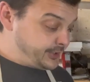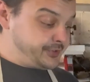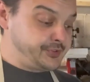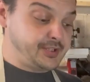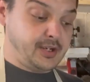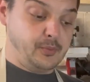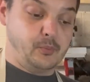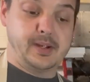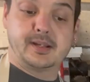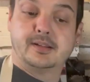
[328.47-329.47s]
So
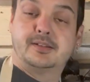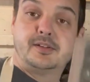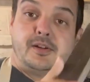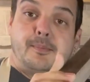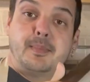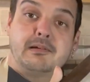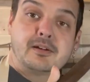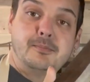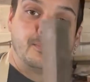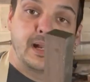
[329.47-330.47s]
we're going to do
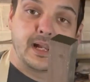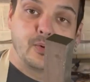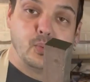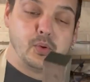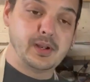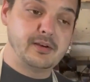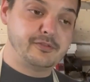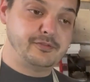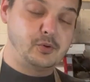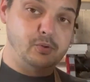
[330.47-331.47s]
American black walnut
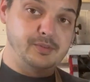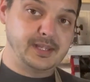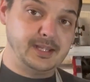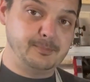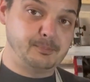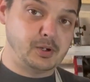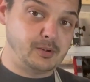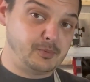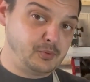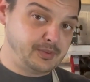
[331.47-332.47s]
for the
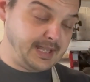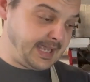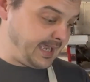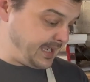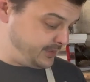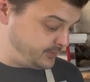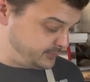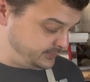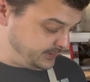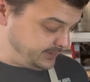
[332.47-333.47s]
pommel, the
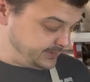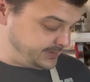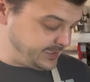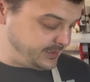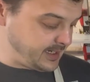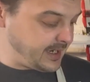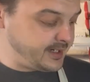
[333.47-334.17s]
handle, then